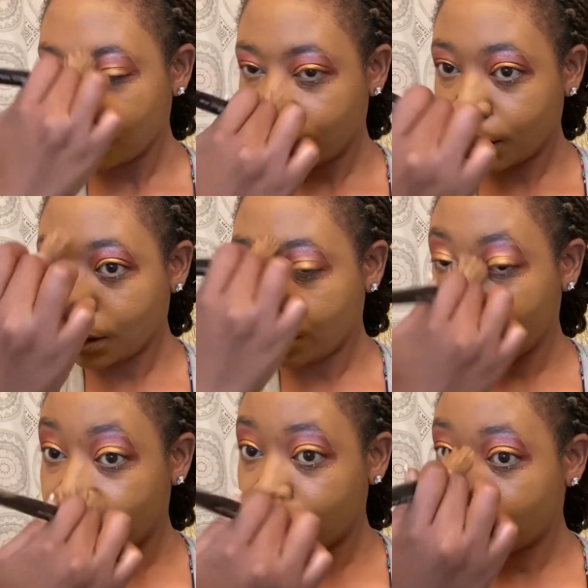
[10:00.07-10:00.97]
You want
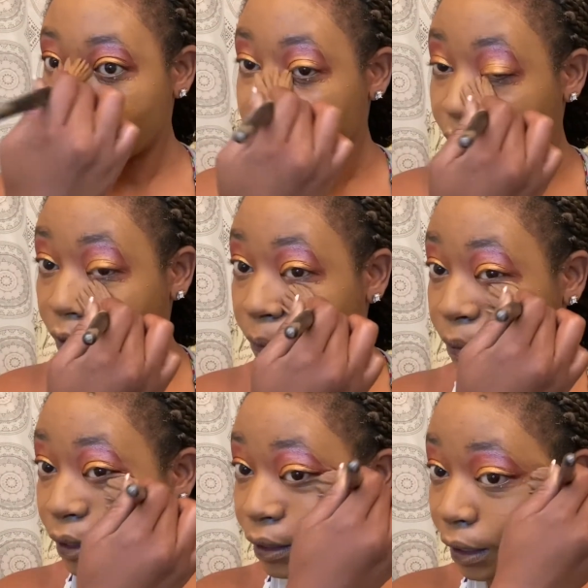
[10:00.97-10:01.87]
to make sure that you
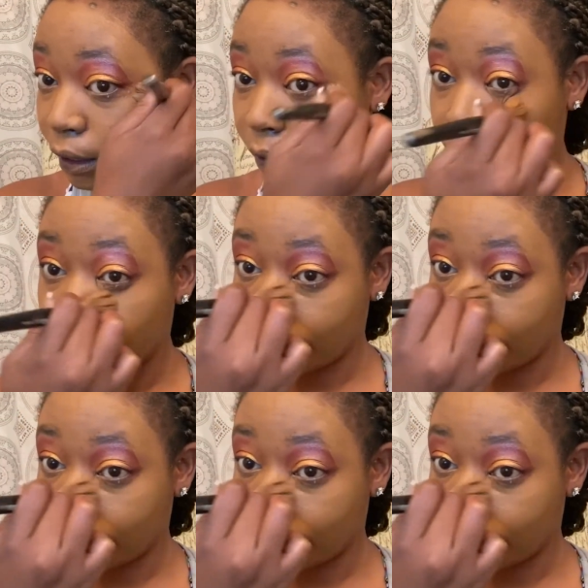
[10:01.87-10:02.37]
blend that all the way